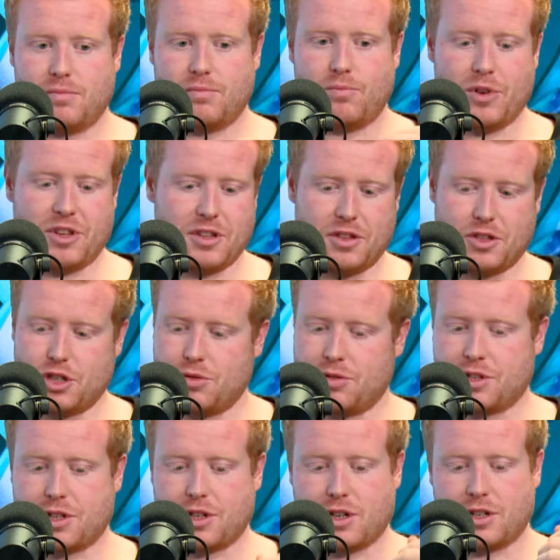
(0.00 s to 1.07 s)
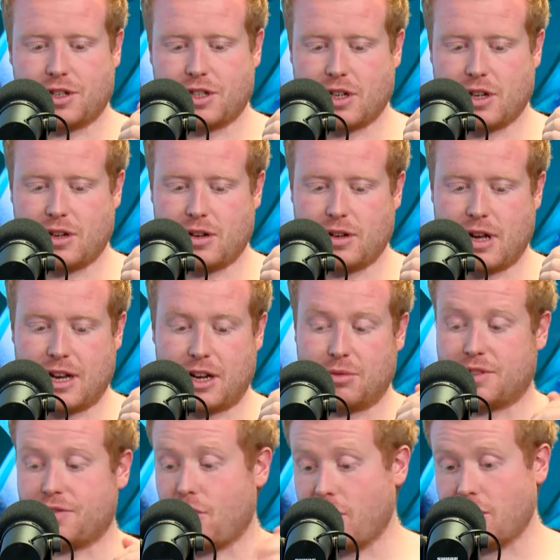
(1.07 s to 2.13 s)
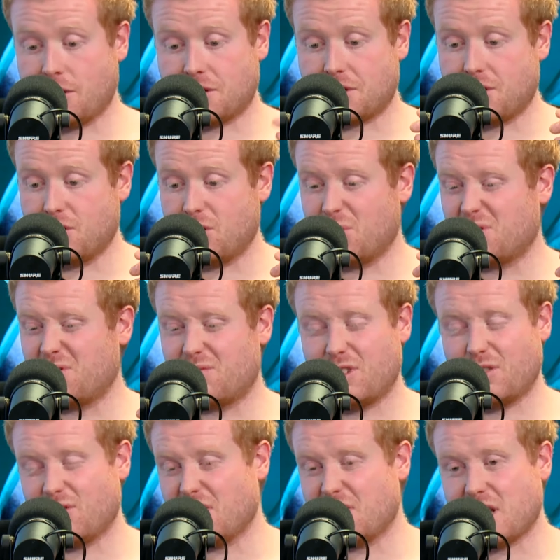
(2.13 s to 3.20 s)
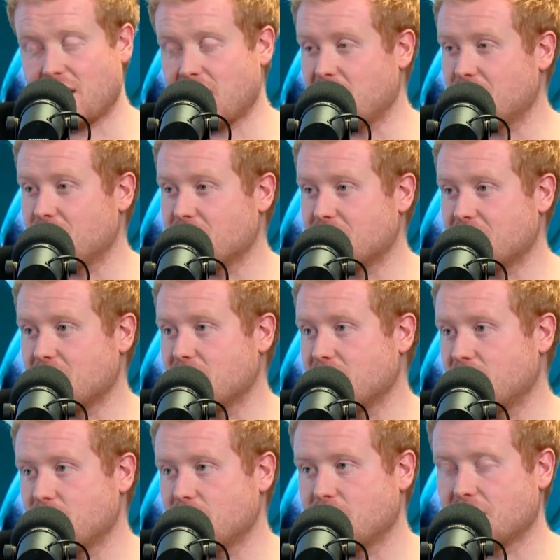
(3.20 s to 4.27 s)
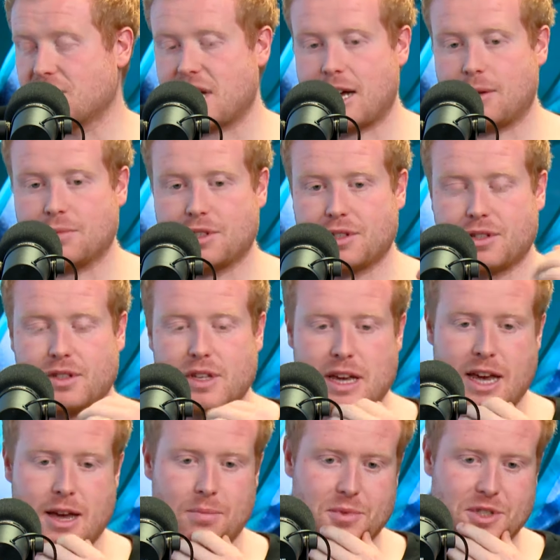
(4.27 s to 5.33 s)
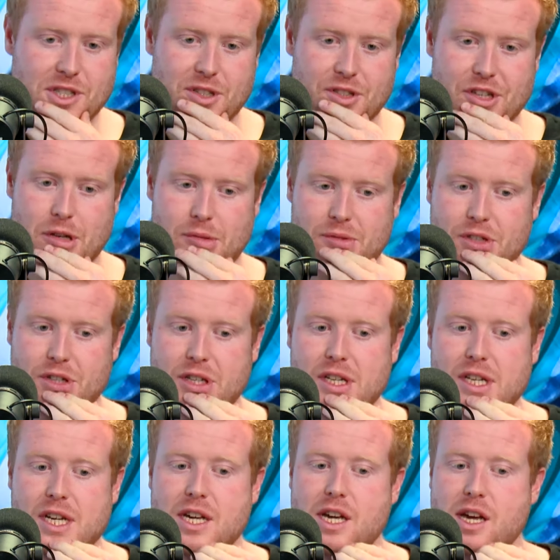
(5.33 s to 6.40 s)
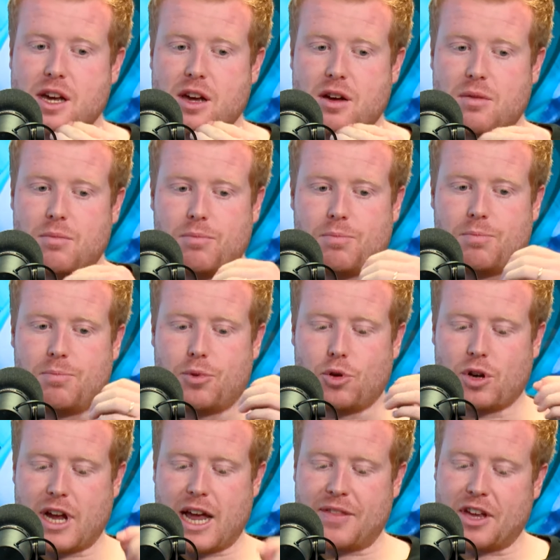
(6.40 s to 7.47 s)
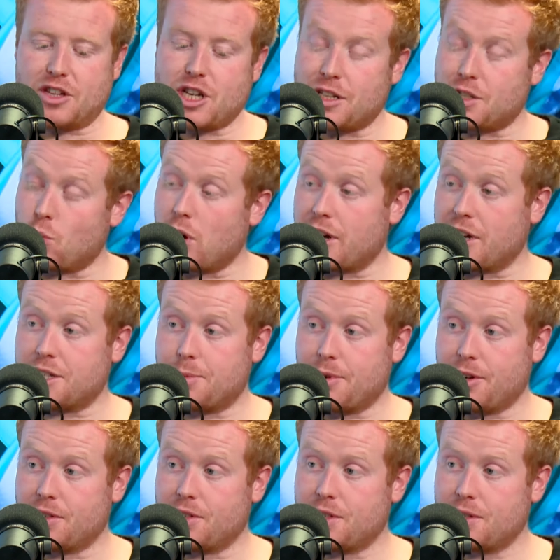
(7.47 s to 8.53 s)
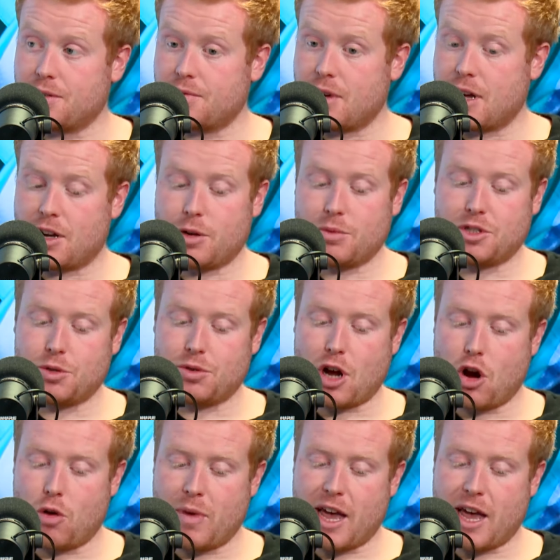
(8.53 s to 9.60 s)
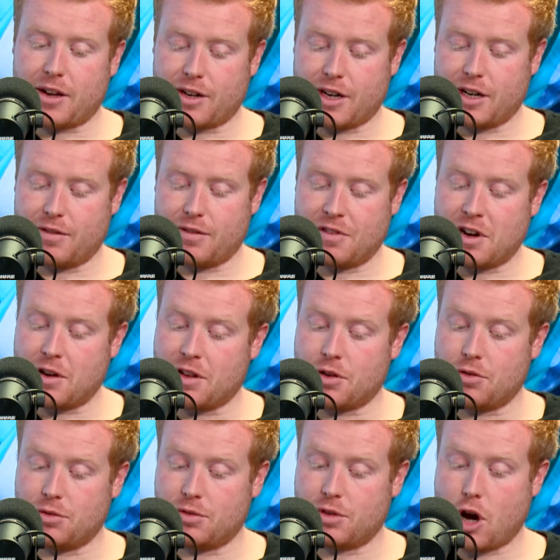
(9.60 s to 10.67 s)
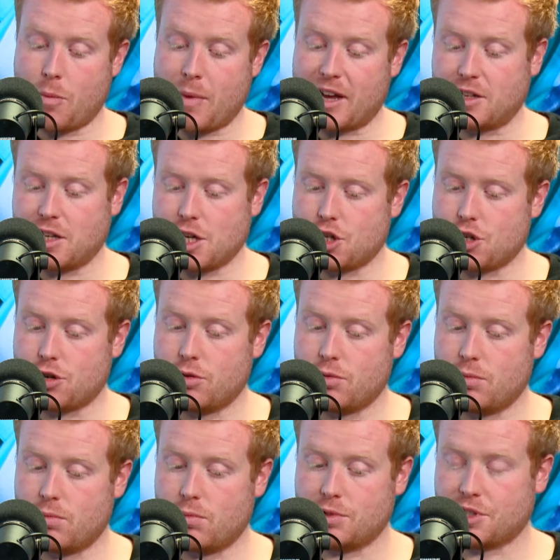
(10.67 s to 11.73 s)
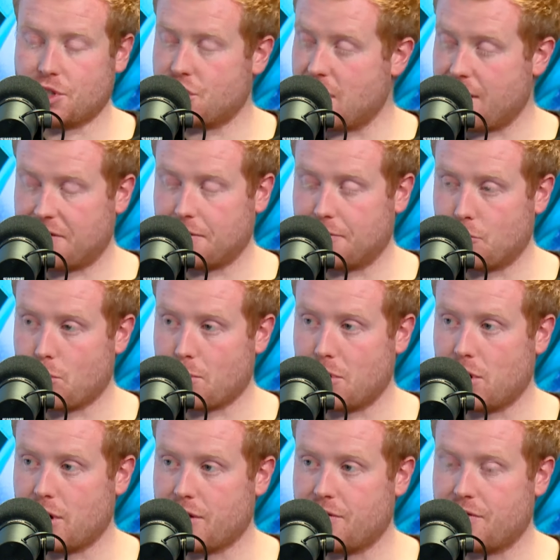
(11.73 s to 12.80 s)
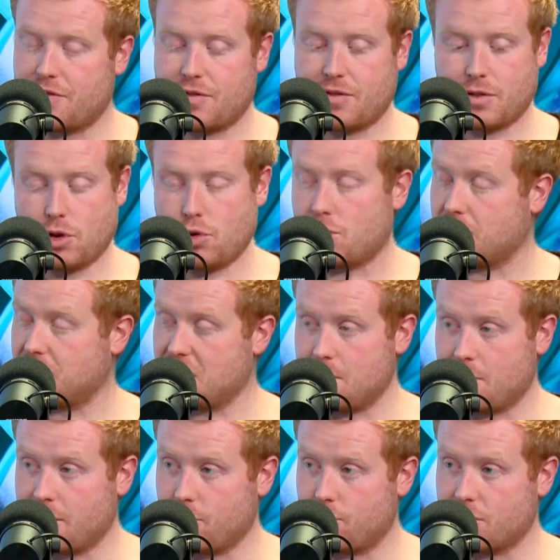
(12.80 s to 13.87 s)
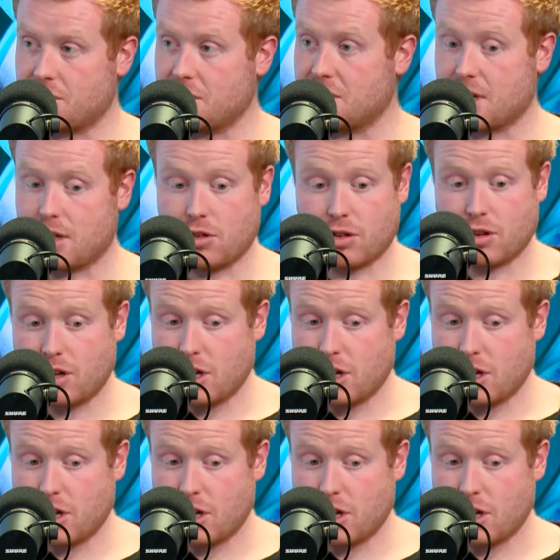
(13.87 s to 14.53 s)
we did the junior cert. And I was fine in school, but didn't really take an interest in doing exams, still don't. But I had that chance of work experience. And I was doing home ec, and I had a very good home ec teacher who was a chef in a former life who could see my interest. And he said, look,